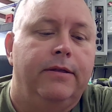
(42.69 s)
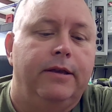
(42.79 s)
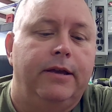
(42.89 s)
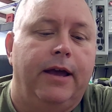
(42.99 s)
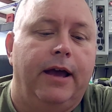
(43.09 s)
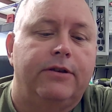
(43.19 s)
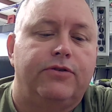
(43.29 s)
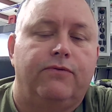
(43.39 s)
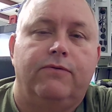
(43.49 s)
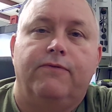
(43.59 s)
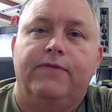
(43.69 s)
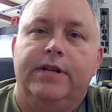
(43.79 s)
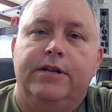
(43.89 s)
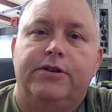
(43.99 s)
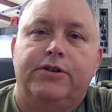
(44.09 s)
the actual
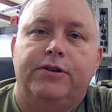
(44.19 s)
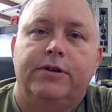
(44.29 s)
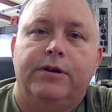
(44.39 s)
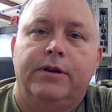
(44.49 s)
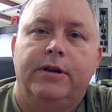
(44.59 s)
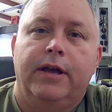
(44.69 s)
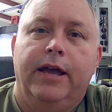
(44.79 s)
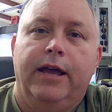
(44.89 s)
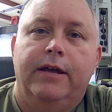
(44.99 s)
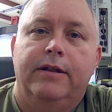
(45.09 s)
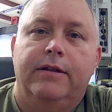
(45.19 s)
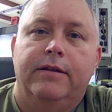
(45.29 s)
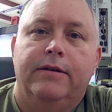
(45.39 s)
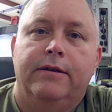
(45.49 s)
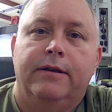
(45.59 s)
finish, and
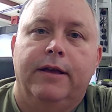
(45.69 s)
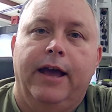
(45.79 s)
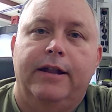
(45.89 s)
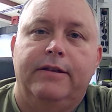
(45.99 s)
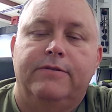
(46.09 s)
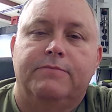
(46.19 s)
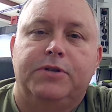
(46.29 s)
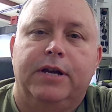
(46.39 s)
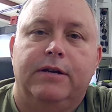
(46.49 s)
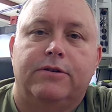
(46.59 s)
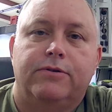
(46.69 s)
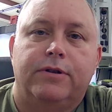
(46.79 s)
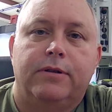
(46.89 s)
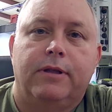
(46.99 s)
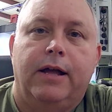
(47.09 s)
adding some texture
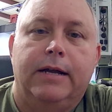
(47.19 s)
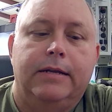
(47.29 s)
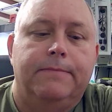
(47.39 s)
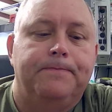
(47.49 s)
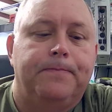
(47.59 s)
to the light.